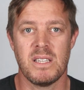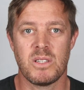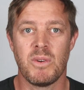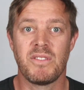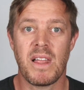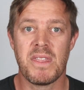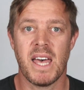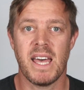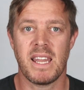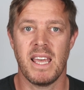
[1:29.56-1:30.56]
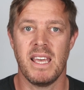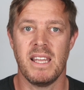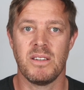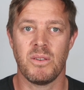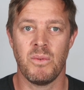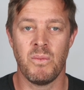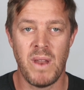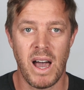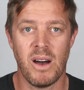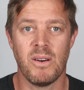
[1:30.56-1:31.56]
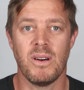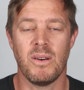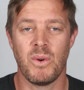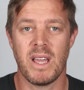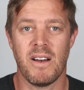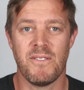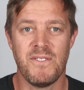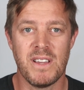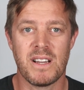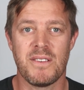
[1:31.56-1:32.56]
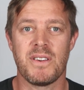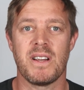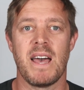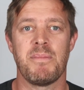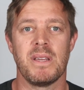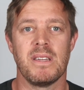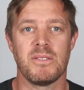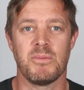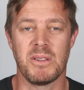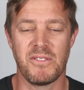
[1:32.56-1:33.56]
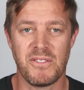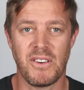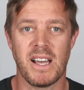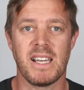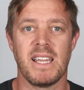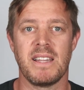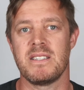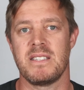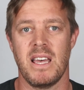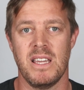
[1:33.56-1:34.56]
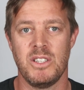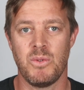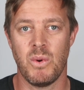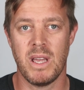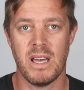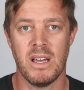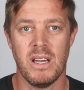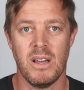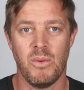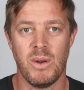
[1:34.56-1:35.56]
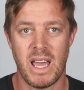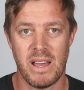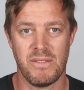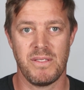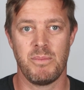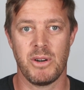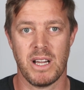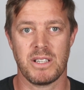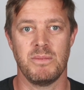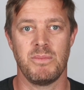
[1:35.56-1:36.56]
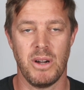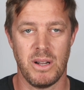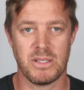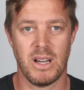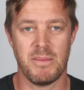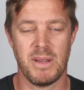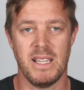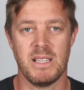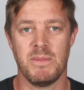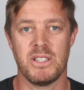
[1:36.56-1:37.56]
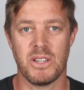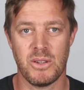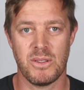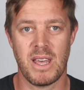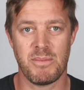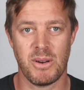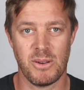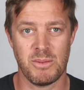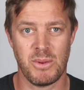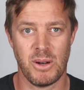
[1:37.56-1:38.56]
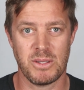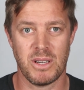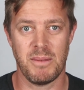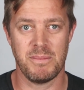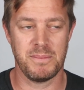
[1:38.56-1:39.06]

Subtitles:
So we've done that, and now we are very, very happy to be finally at the stage where we have the production prototype. And let me show you that prototype.